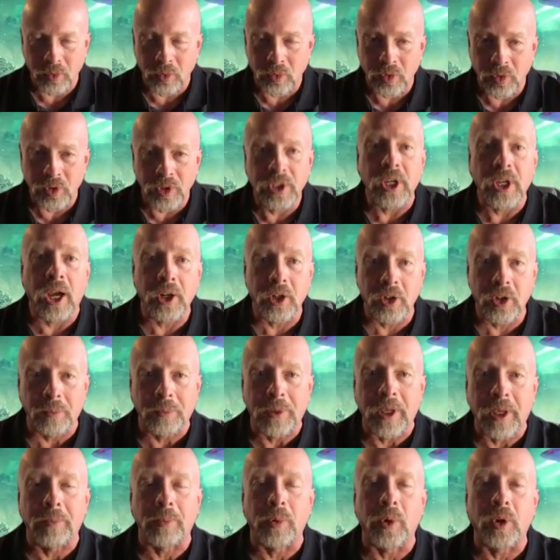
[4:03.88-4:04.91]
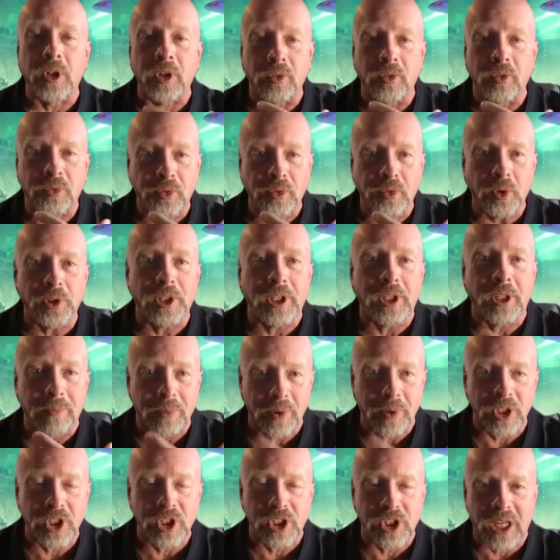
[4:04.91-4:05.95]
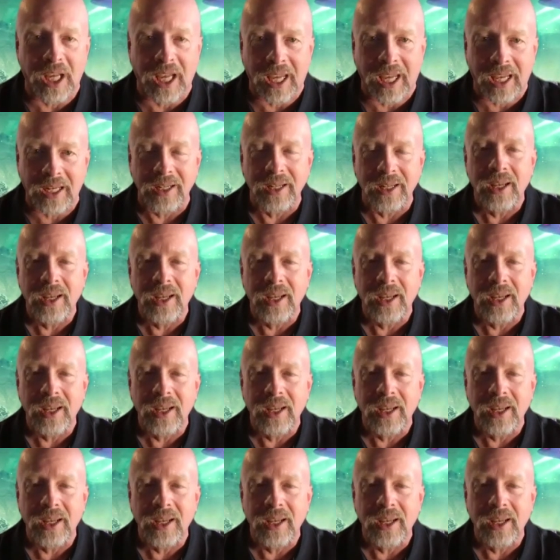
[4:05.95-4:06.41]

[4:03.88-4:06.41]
younger people can fully appreciate